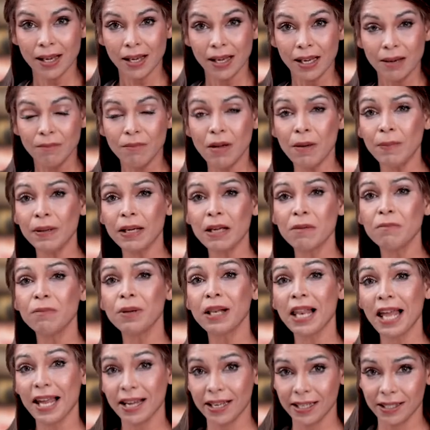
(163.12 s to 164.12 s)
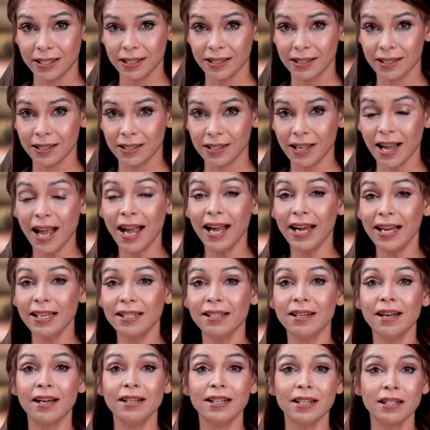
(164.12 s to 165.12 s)
Member complaints aid
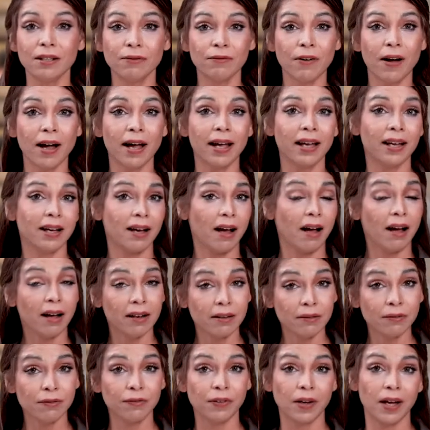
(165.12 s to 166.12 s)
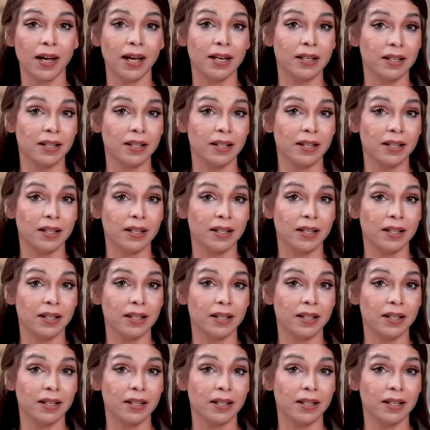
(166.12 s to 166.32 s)
in identifying unfair,